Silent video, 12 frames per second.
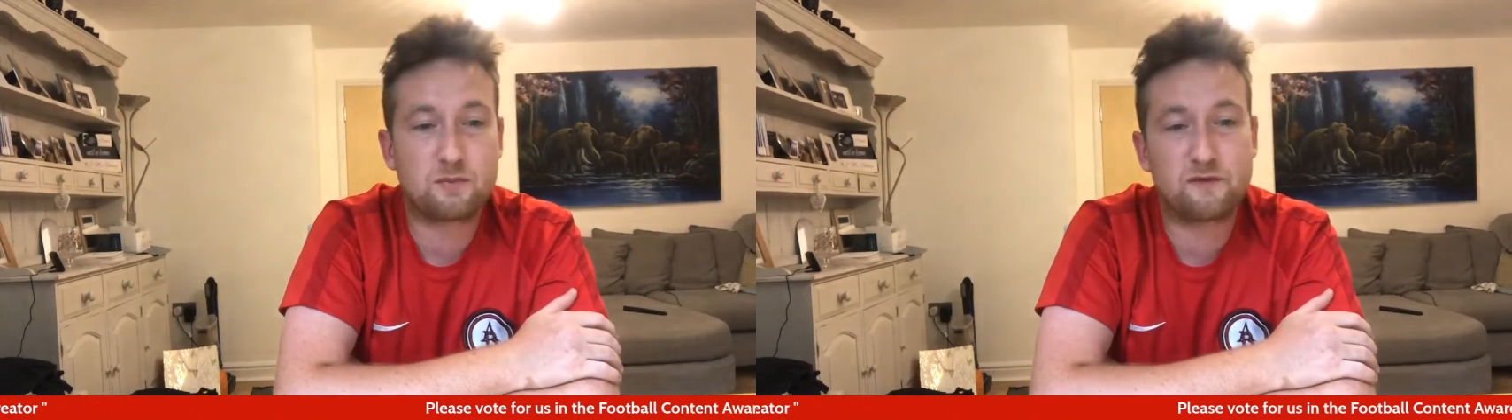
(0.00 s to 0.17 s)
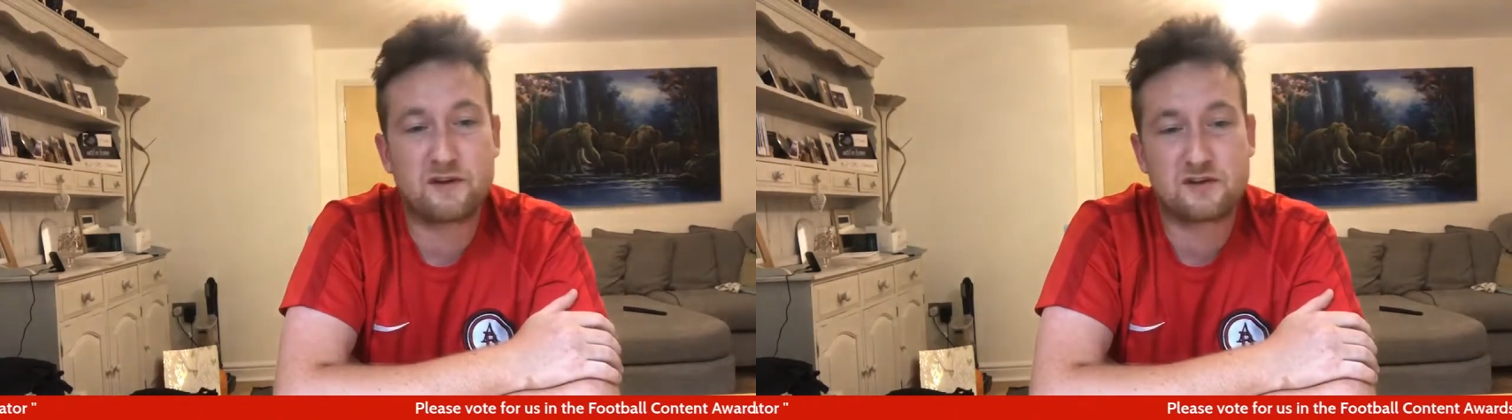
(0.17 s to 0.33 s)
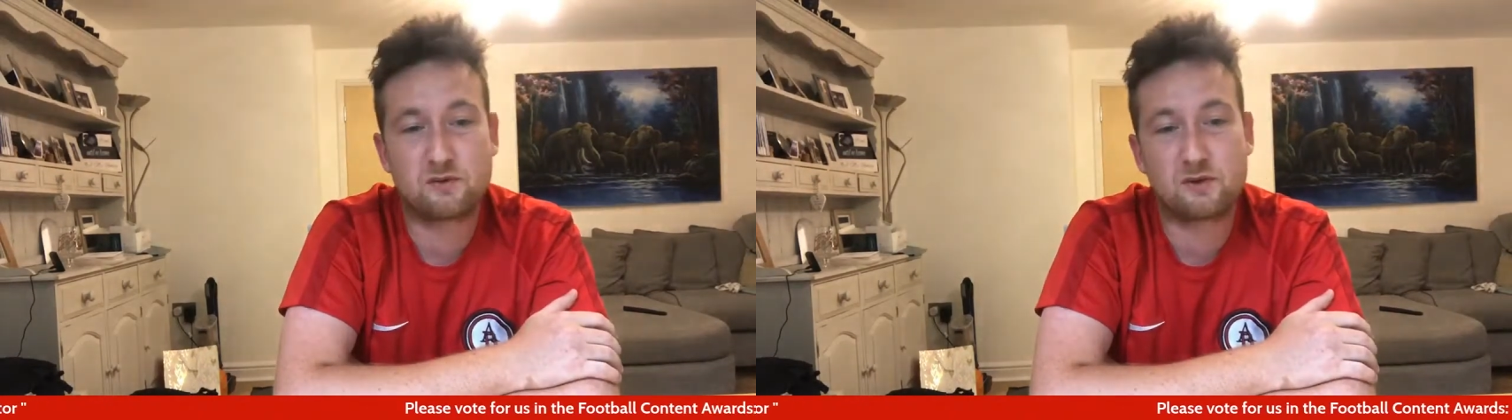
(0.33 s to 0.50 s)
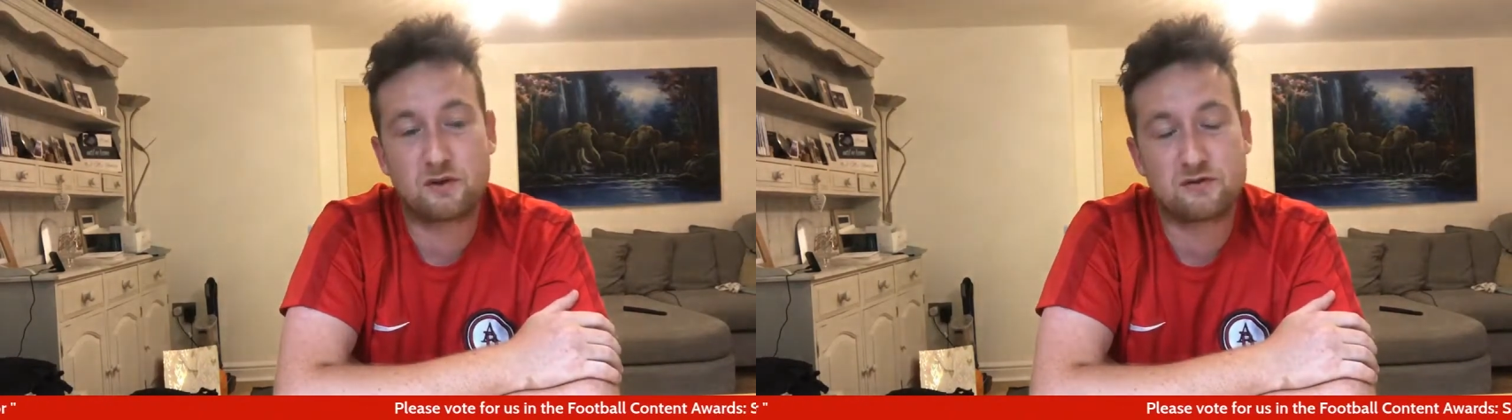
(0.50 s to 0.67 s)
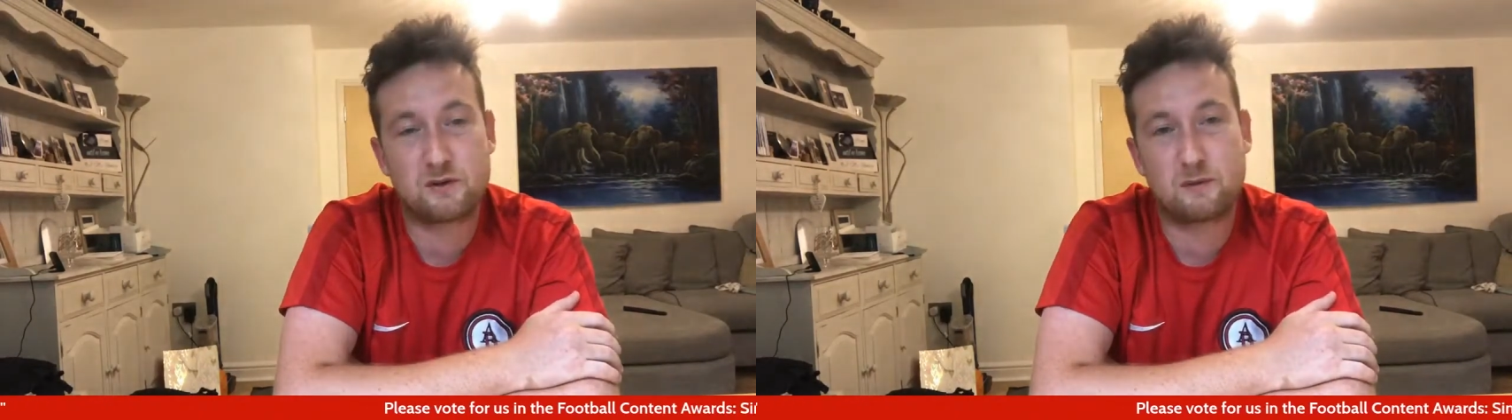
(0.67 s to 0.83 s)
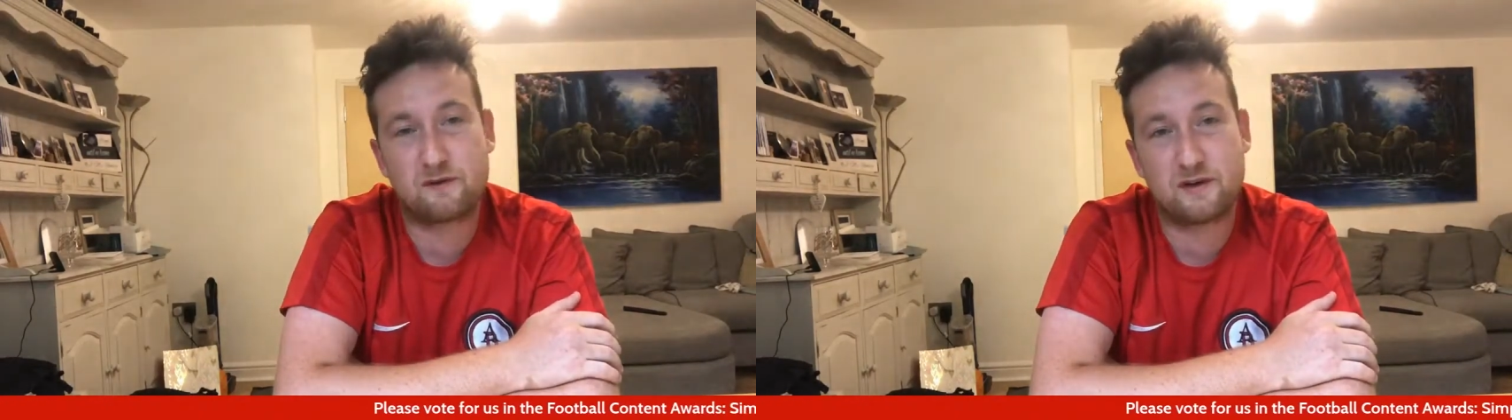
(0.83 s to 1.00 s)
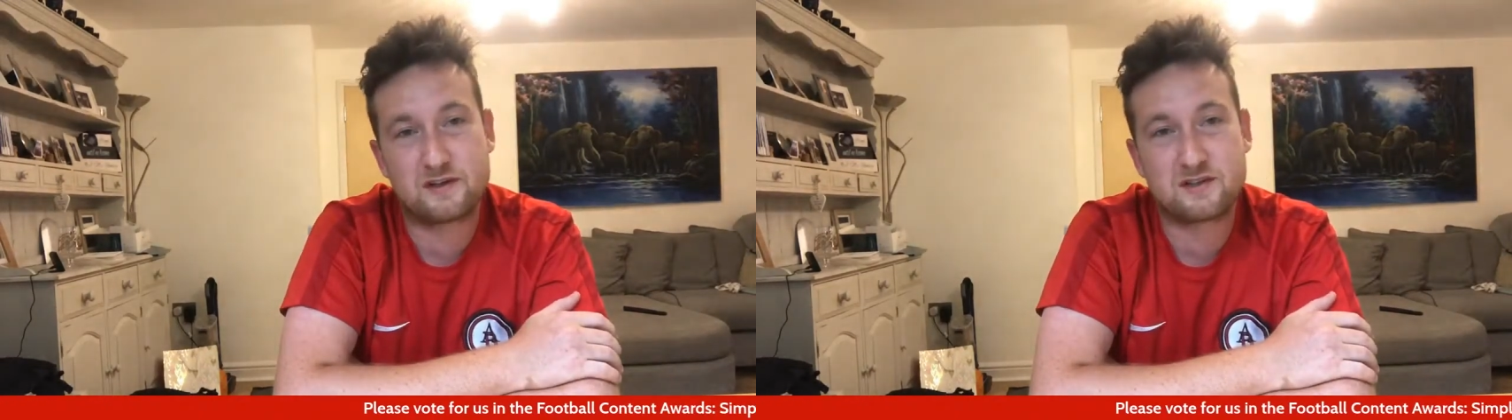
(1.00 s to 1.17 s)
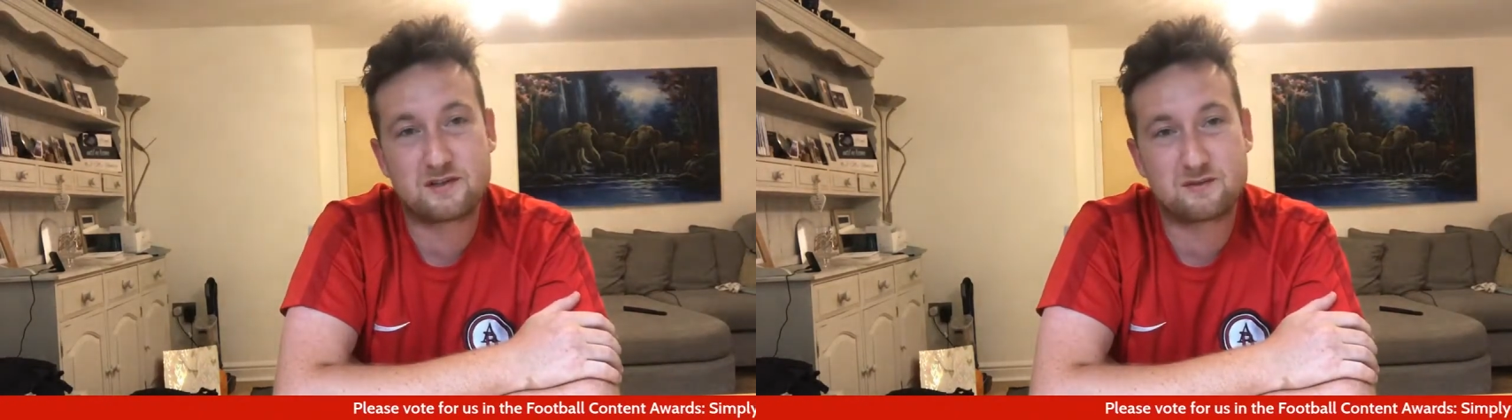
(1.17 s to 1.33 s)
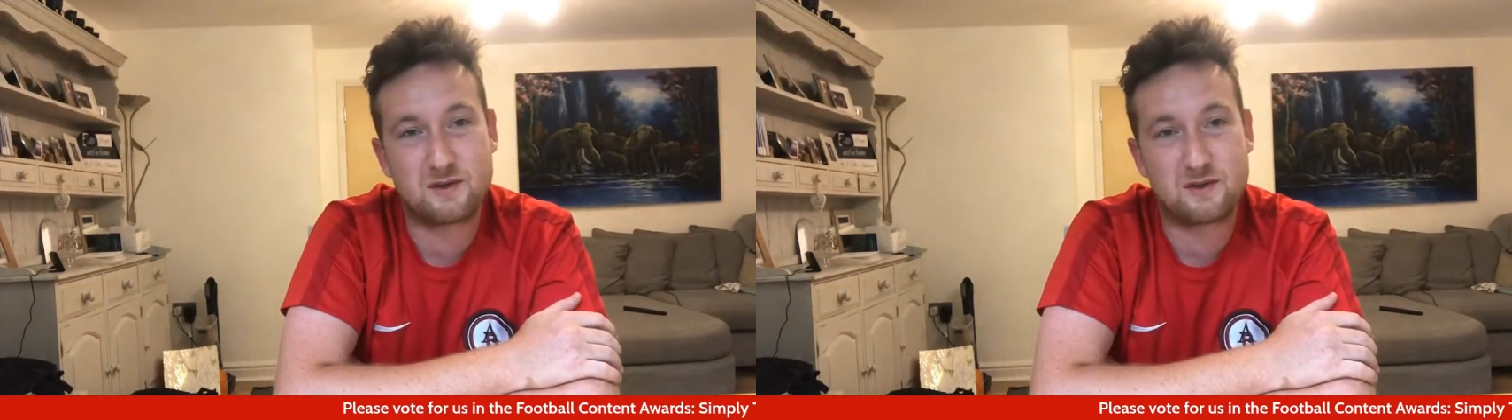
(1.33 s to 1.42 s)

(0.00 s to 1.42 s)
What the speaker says: a professional contract with us,